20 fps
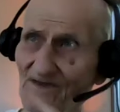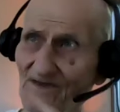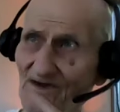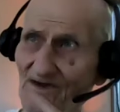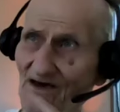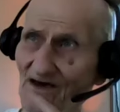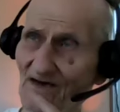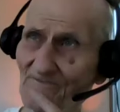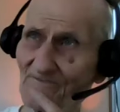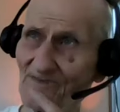
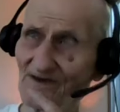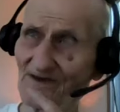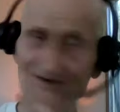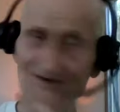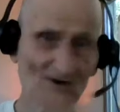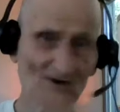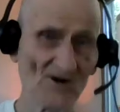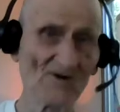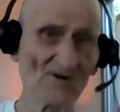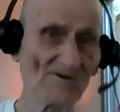up in
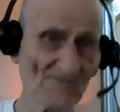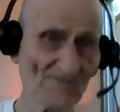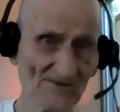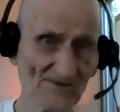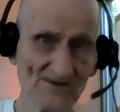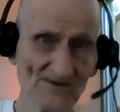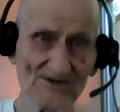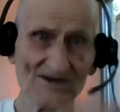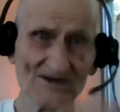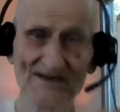
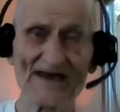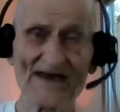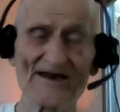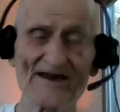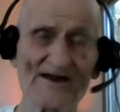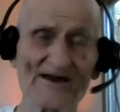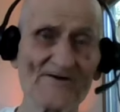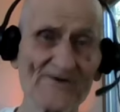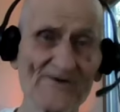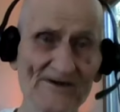Kerrville and that
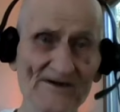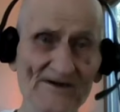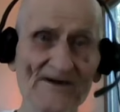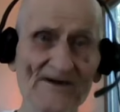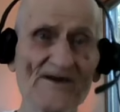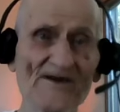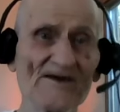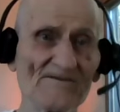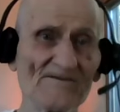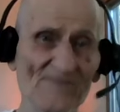area,
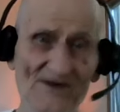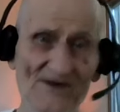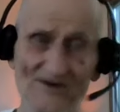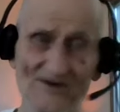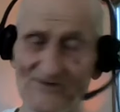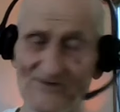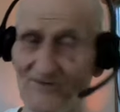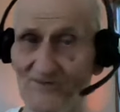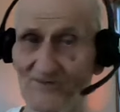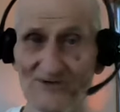because
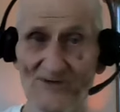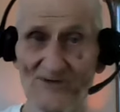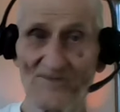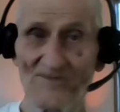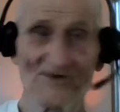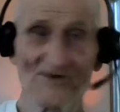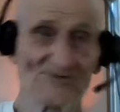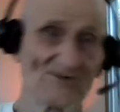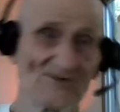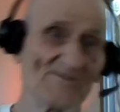it was
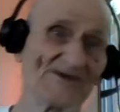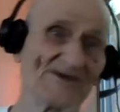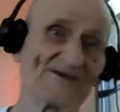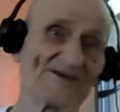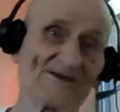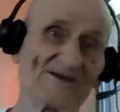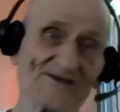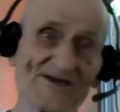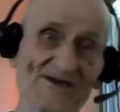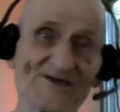supposed to be the
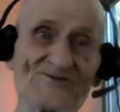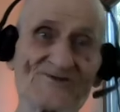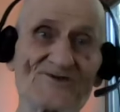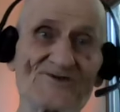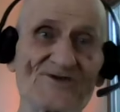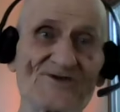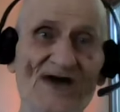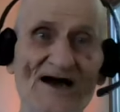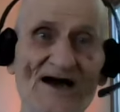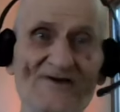least
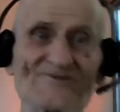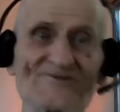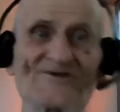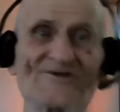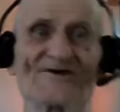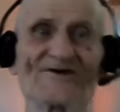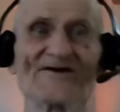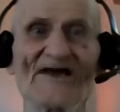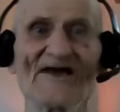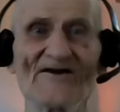toxic
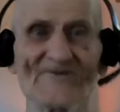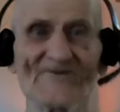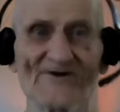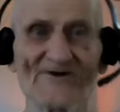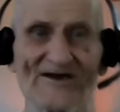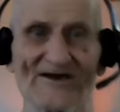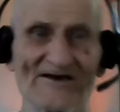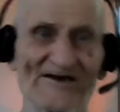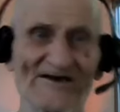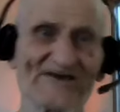
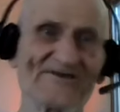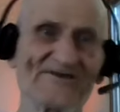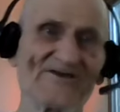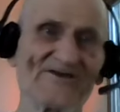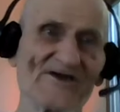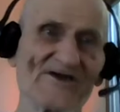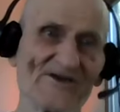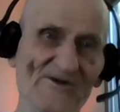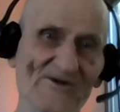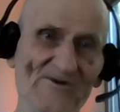area in the
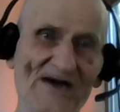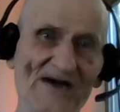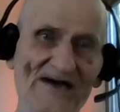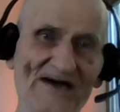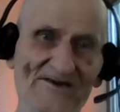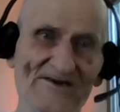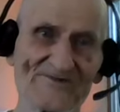U.S.